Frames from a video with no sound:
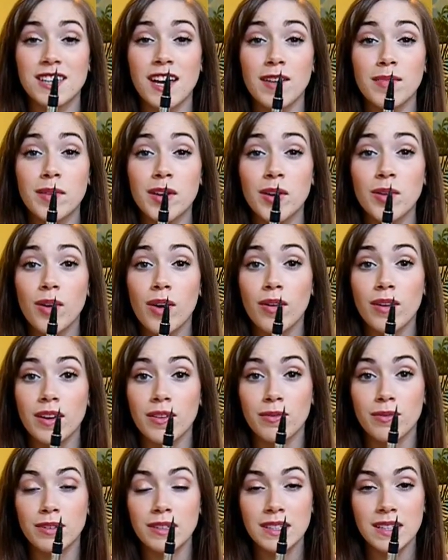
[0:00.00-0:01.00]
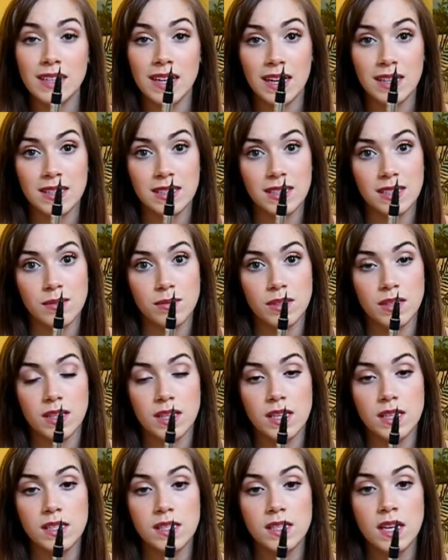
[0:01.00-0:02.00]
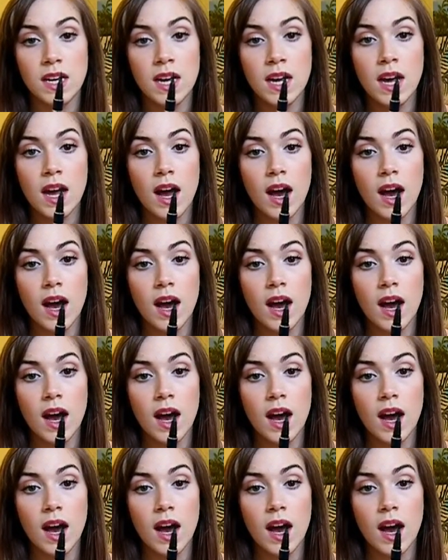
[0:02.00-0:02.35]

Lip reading: have been growing really nicely with this.